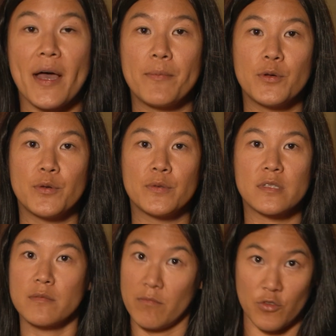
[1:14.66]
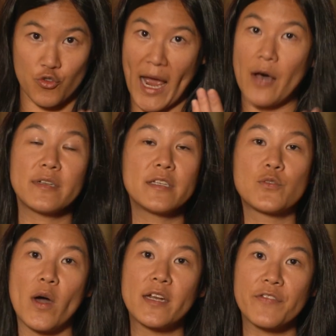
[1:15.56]
baboons, drought is
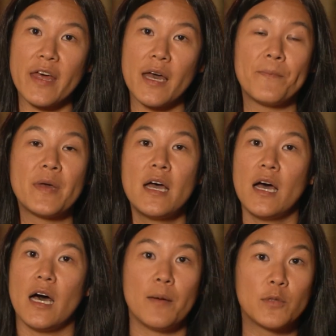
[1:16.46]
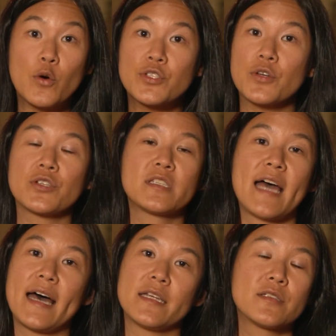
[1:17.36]
one of them, um, low social
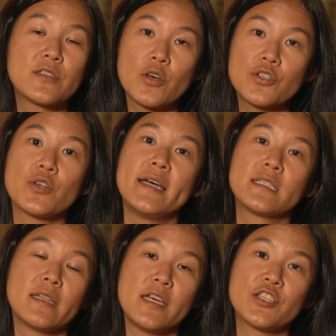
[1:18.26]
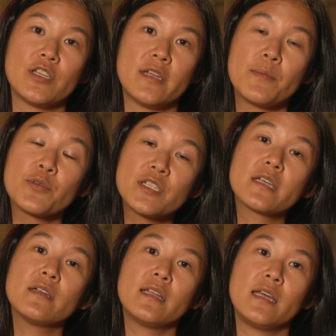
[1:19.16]
status, social isolation, and
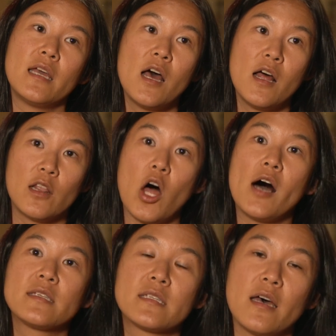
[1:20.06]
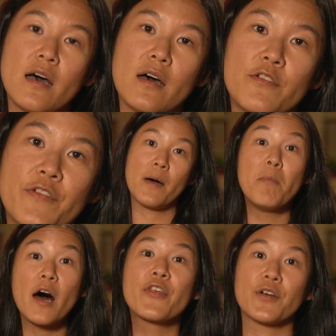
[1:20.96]
particularly loss of a
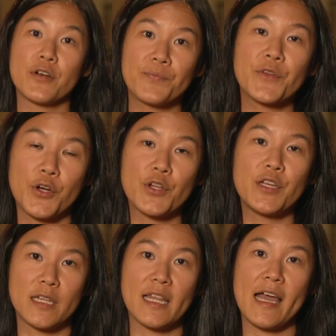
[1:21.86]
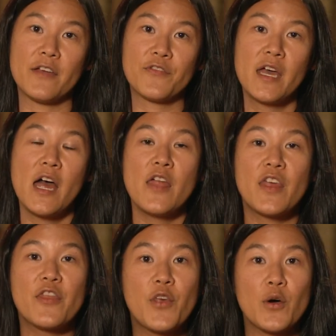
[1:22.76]
mother early in life,
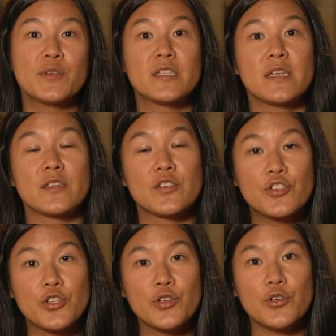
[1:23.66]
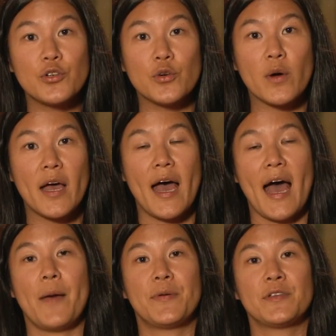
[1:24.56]
that those things too
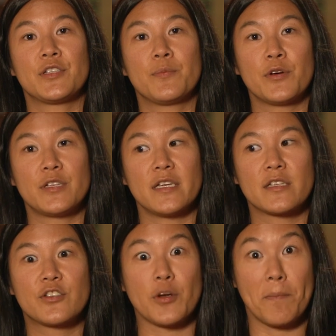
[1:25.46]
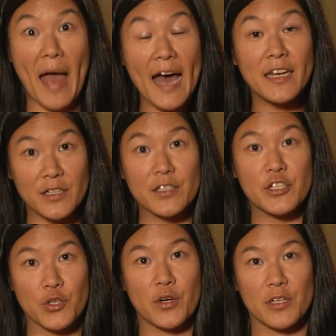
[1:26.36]
happen to predict dramatically
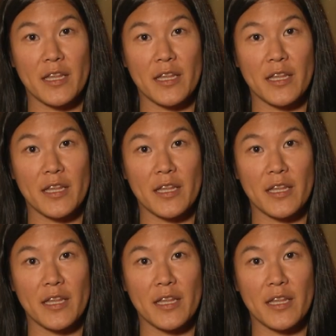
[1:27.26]
shorter